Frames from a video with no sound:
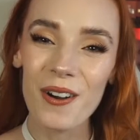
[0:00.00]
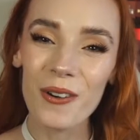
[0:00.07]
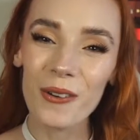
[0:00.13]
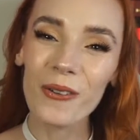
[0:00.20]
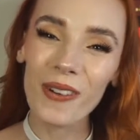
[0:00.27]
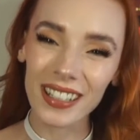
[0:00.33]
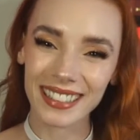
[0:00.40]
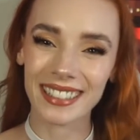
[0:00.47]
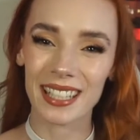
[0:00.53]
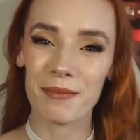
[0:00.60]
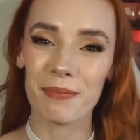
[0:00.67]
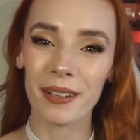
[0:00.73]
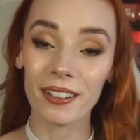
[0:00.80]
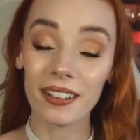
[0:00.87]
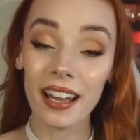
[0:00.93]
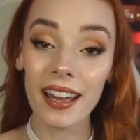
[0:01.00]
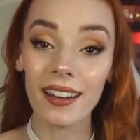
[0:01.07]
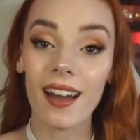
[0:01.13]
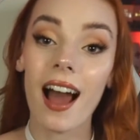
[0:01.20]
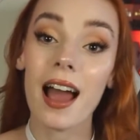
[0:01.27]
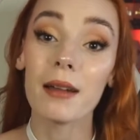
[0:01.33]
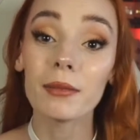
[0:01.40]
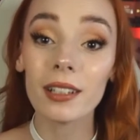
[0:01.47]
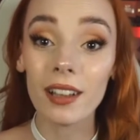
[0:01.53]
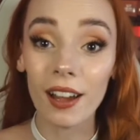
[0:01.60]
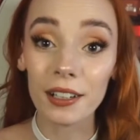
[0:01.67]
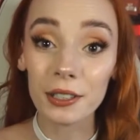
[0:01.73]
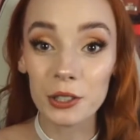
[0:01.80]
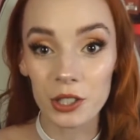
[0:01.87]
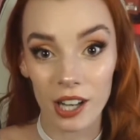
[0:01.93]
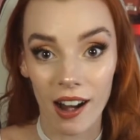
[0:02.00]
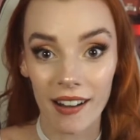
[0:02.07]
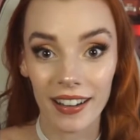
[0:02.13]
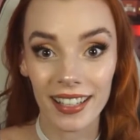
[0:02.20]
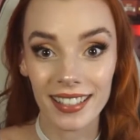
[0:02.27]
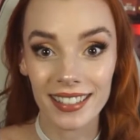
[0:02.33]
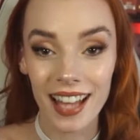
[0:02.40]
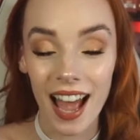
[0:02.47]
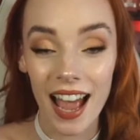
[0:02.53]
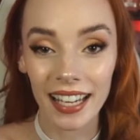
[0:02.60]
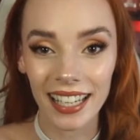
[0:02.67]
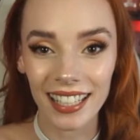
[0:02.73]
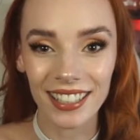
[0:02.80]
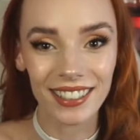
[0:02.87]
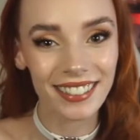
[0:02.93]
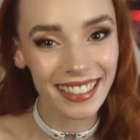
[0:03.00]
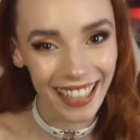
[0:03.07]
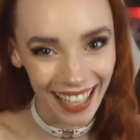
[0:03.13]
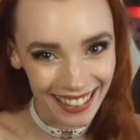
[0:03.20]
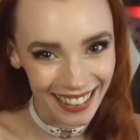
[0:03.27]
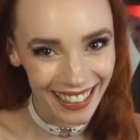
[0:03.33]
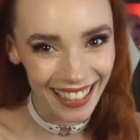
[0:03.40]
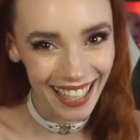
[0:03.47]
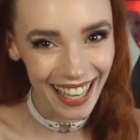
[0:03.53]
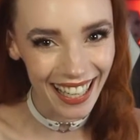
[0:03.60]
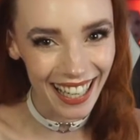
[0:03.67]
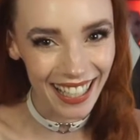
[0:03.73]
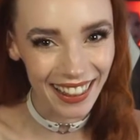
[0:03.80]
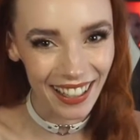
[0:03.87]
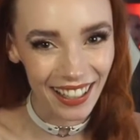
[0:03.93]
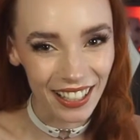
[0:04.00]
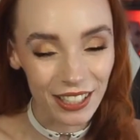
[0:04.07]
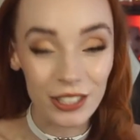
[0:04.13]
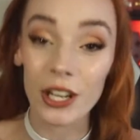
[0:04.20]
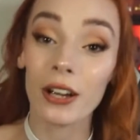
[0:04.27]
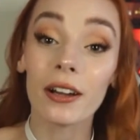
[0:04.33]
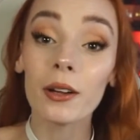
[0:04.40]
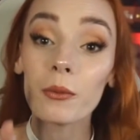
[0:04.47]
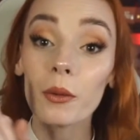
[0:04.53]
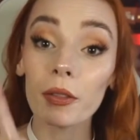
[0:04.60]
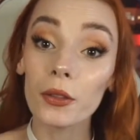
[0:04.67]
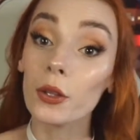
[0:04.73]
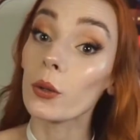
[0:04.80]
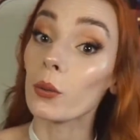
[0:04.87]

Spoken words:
What's up, Internet? I'm Claris Dracaris. I get nerdy nightly, and I thought I'd share it with you.